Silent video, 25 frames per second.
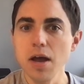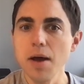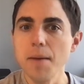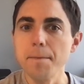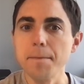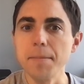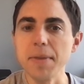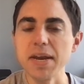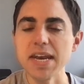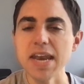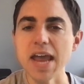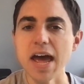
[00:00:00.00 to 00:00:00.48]

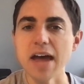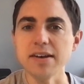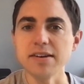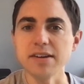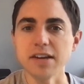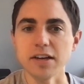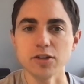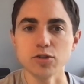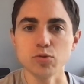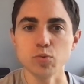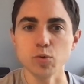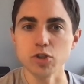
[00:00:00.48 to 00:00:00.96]

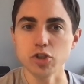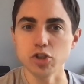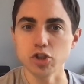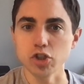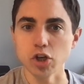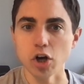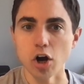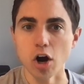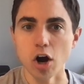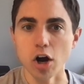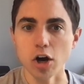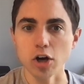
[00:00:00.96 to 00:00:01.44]
Menendez was
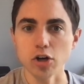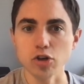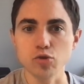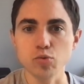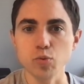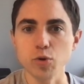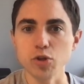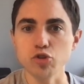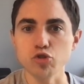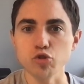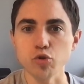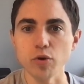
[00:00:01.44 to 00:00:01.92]

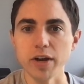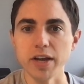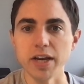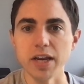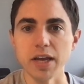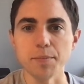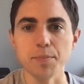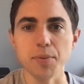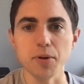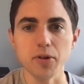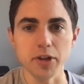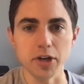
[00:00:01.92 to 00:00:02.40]
charged with
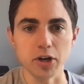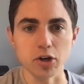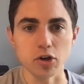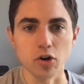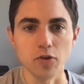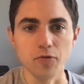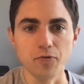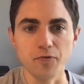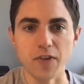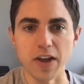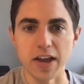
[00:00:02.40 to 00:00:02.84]
trading political